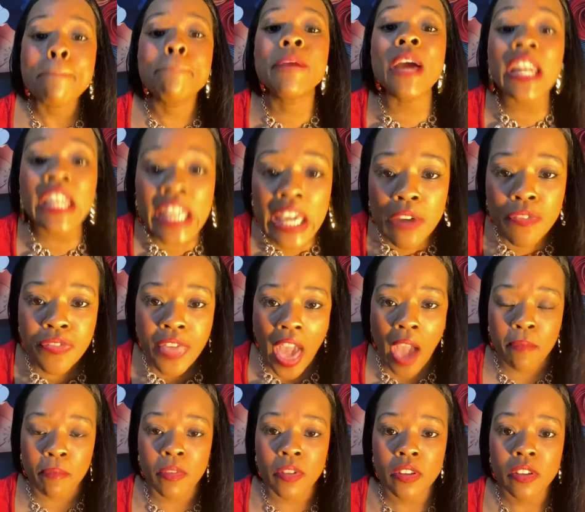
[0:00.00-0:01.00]
believe
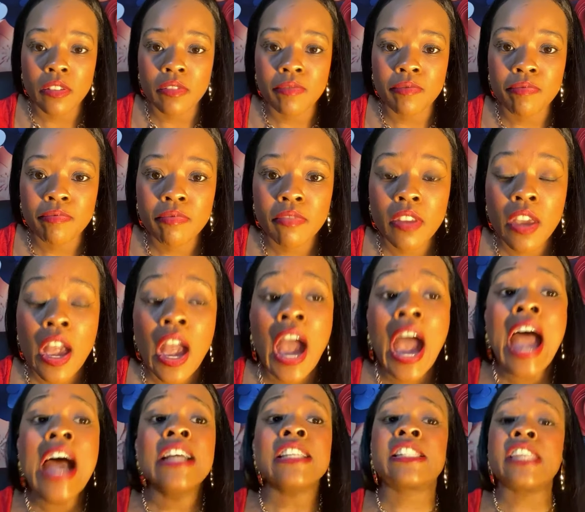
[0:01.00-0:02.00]
them.
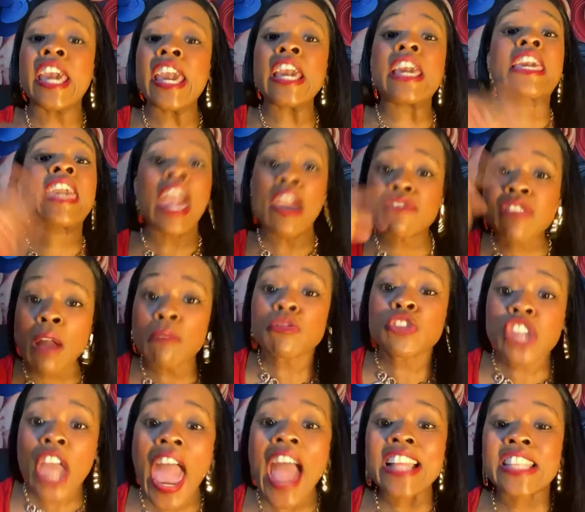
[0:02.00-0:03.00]
See, give them
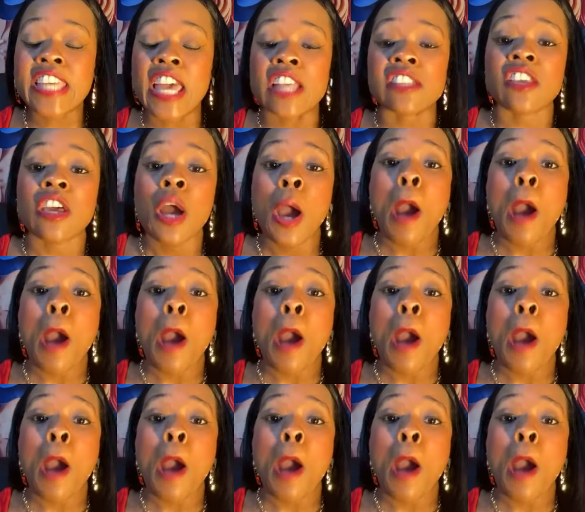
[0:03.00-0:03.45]
chances.